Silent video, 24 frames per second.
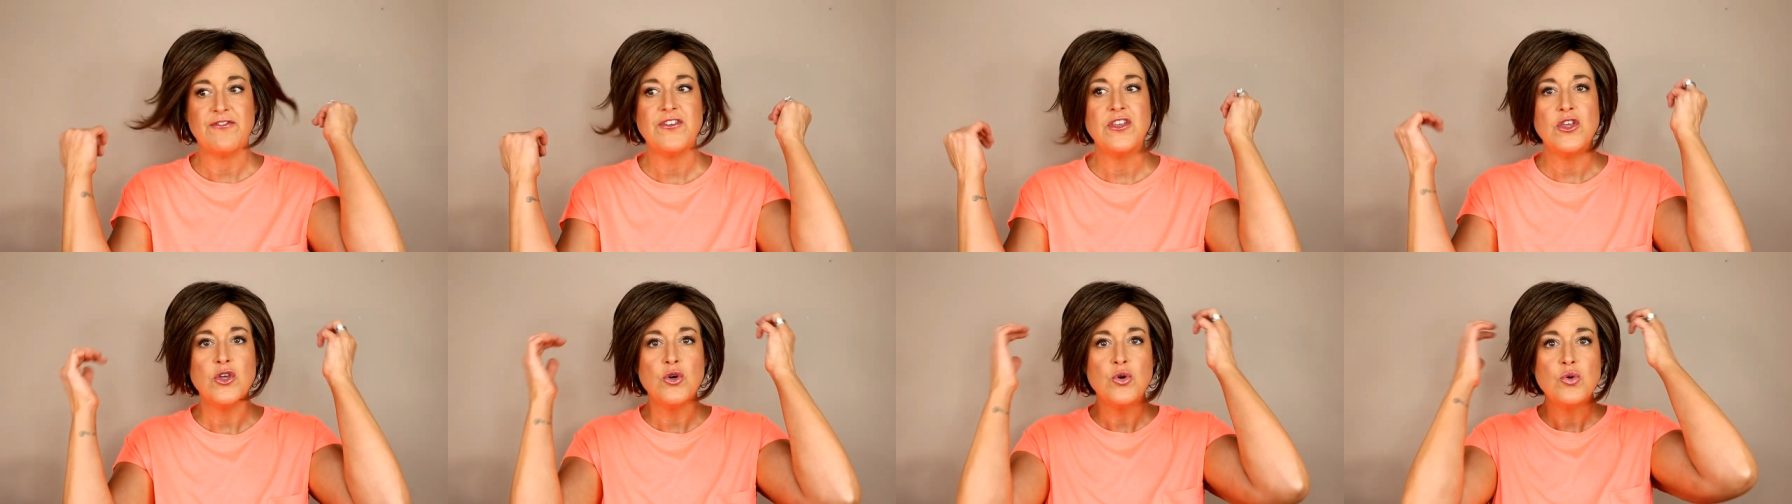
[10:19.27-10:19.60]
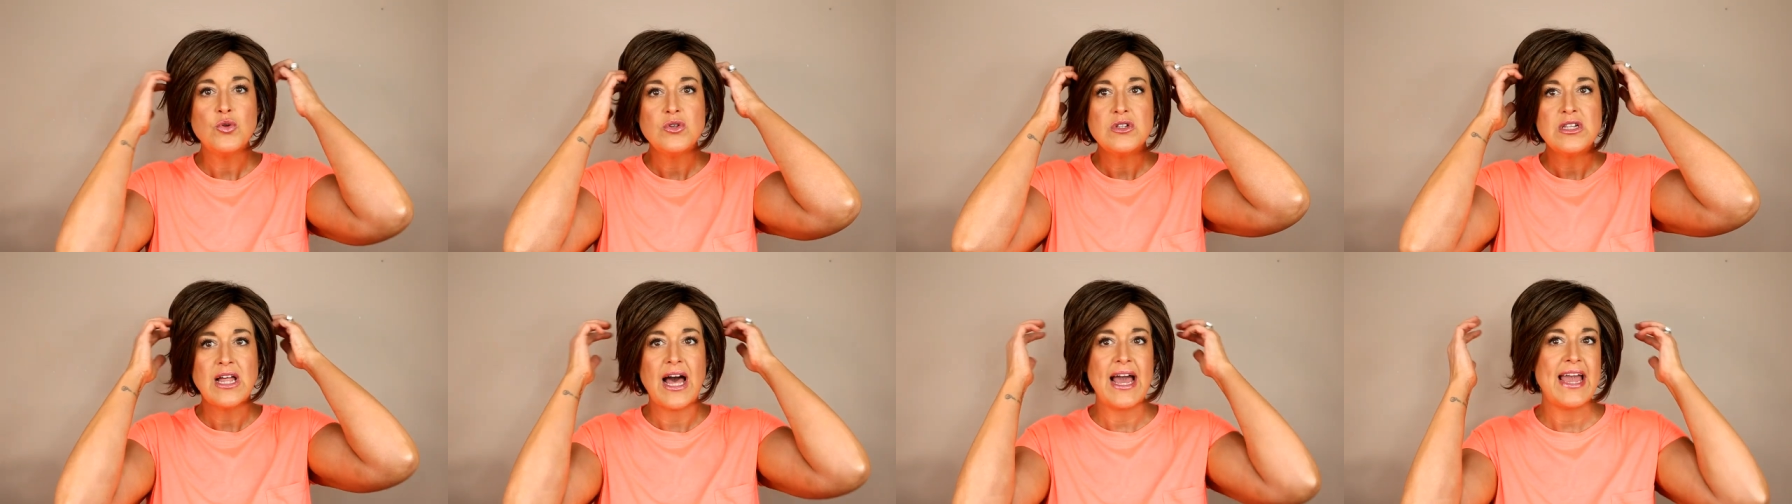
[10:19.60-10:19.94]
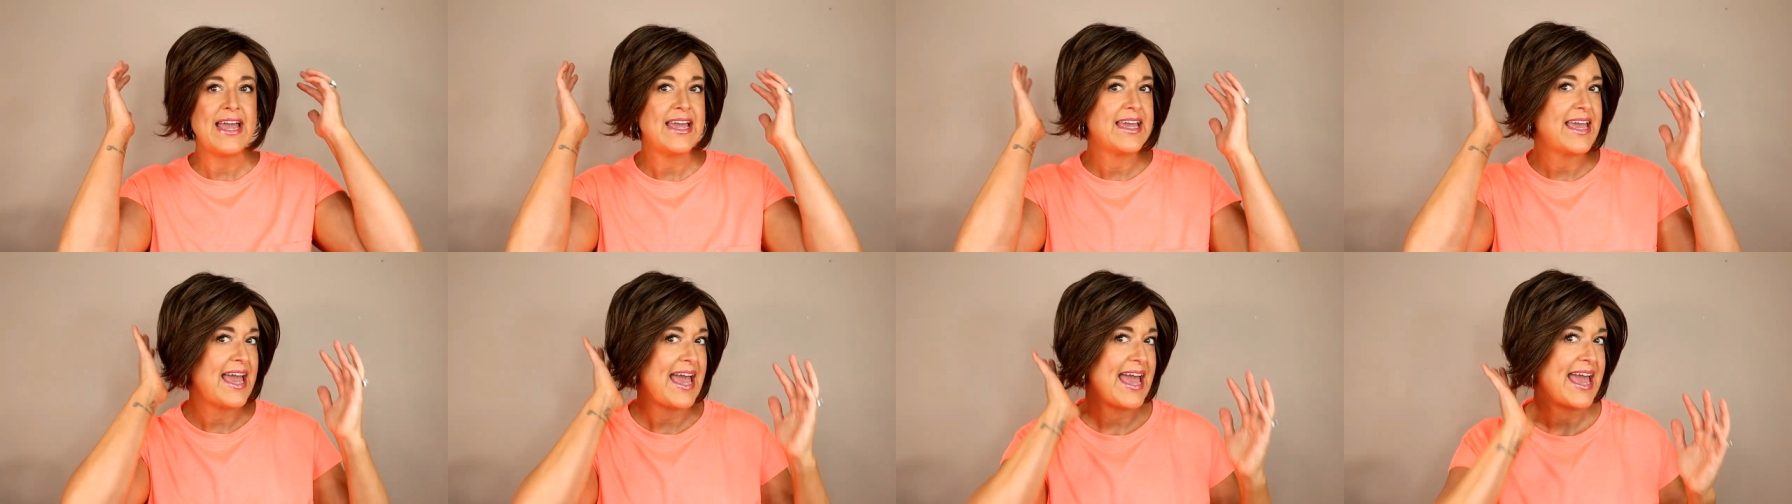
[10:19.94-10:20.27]
If you
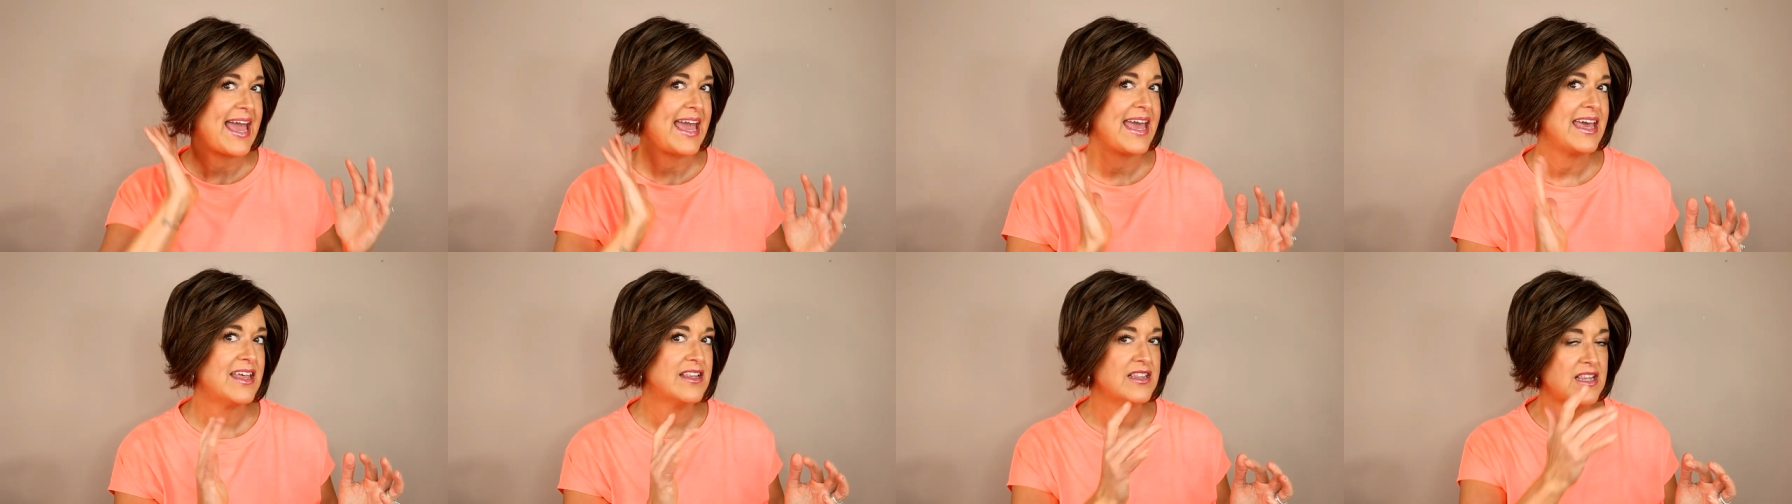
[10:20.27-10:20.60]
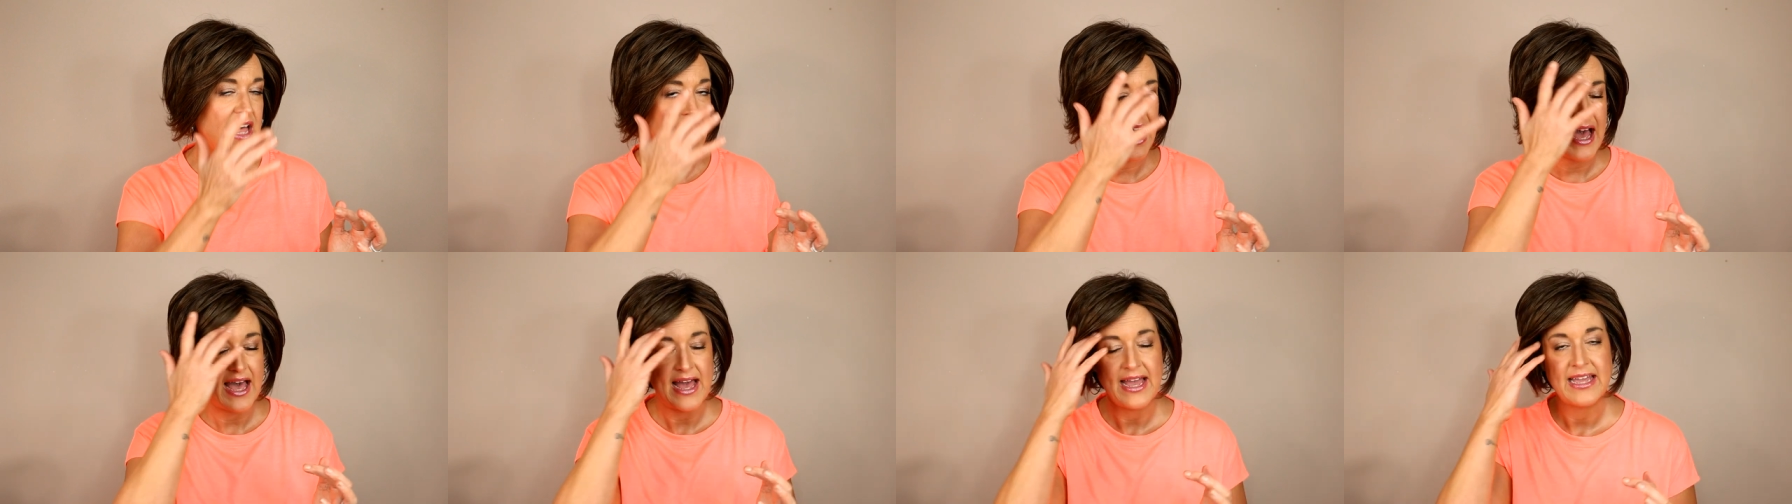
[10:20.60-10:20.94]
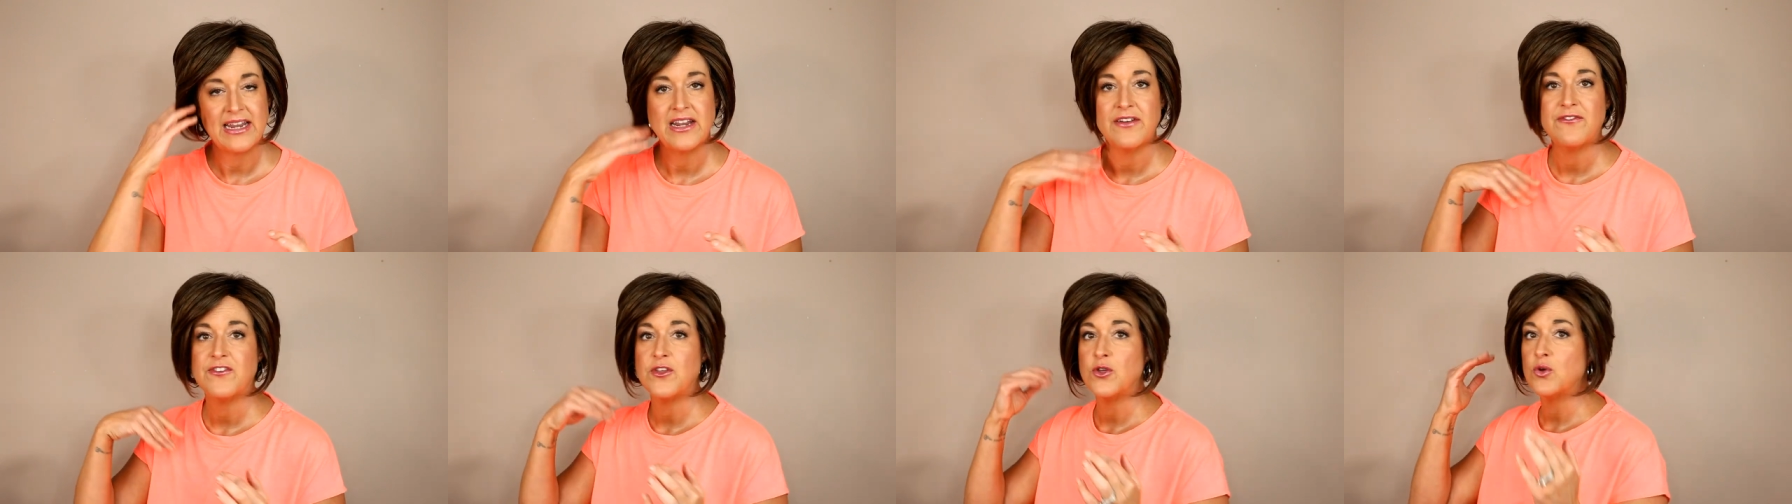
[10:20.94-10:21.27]
like
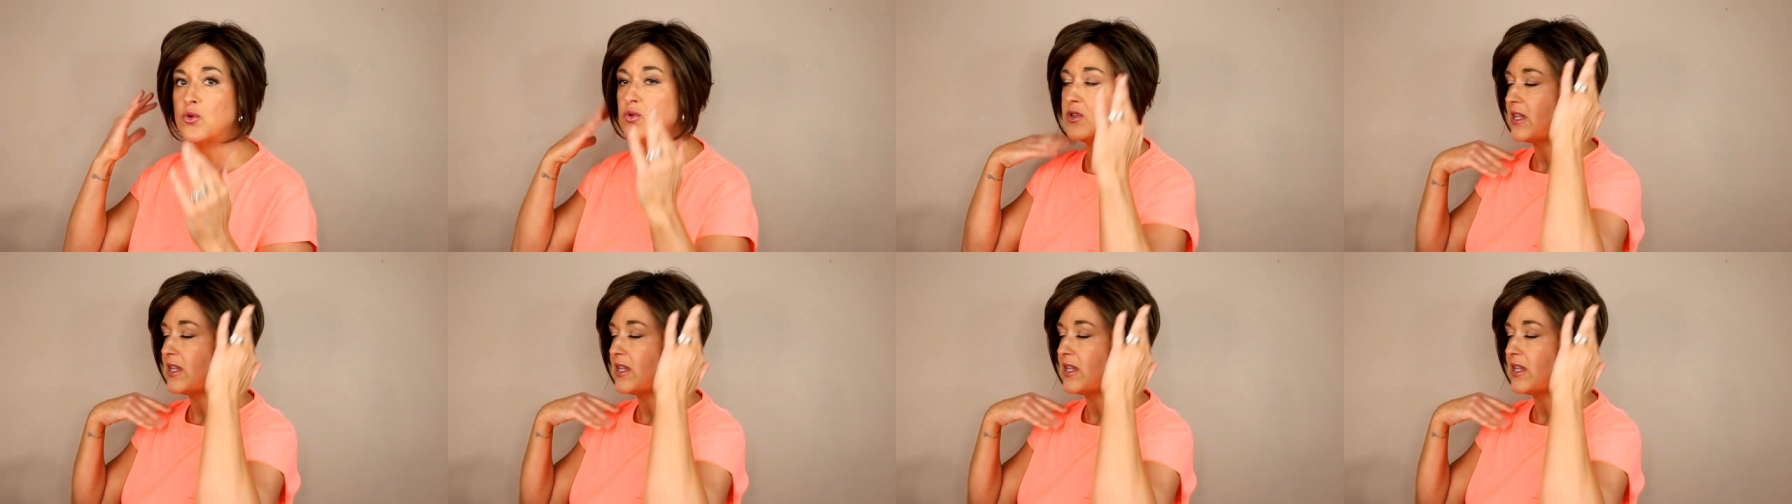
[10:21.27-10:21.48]
A-line, if